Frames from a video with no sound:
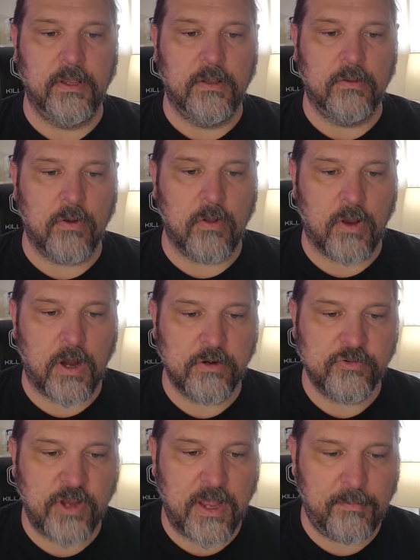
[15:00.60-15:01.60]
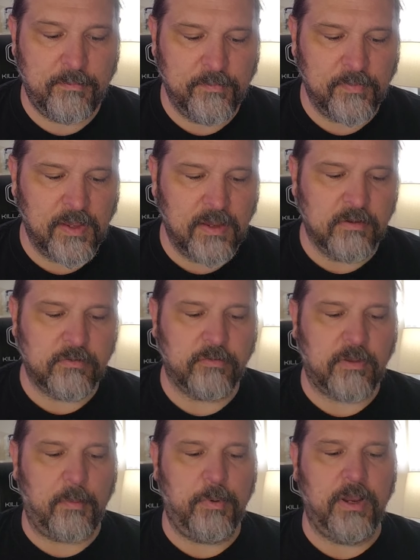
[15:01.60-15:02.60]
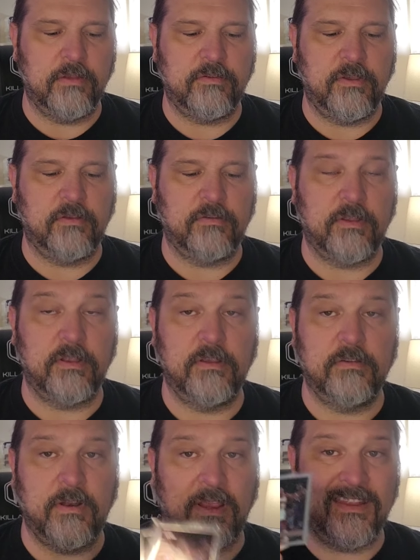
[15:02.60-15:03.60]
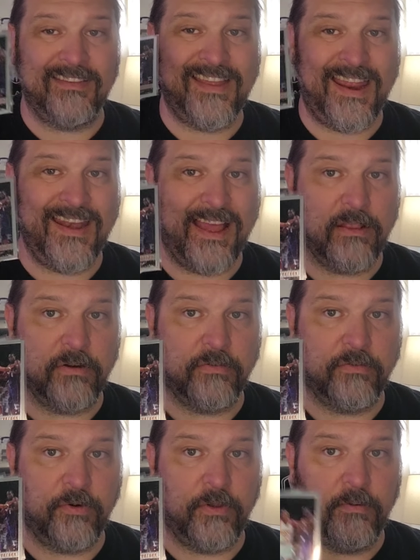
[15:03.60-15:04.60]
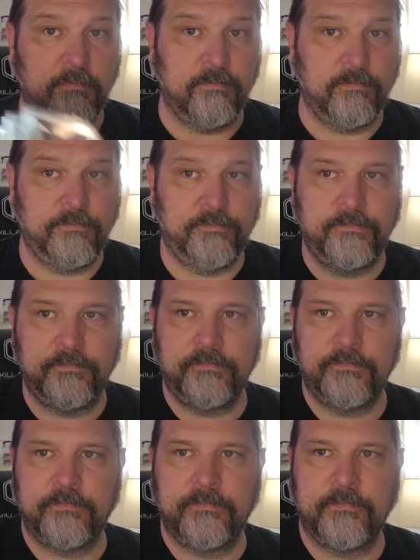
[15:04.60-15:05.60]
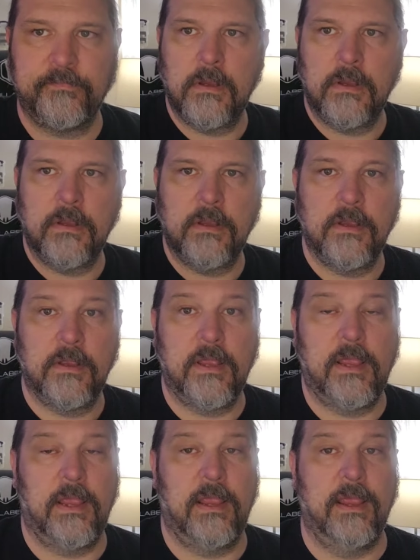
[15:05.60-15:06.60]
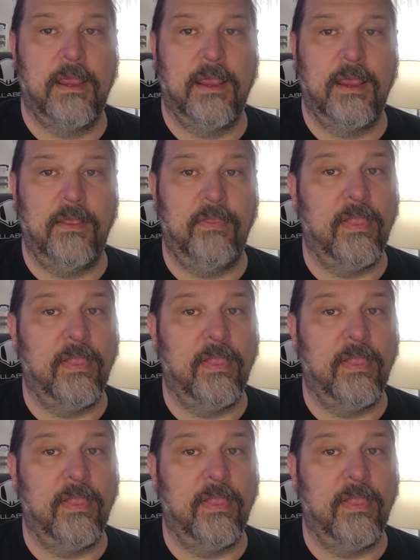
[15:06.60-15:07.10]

top-loaded box buyout from my local card shop. So it's happy to get sales on these, and I got $10 for them.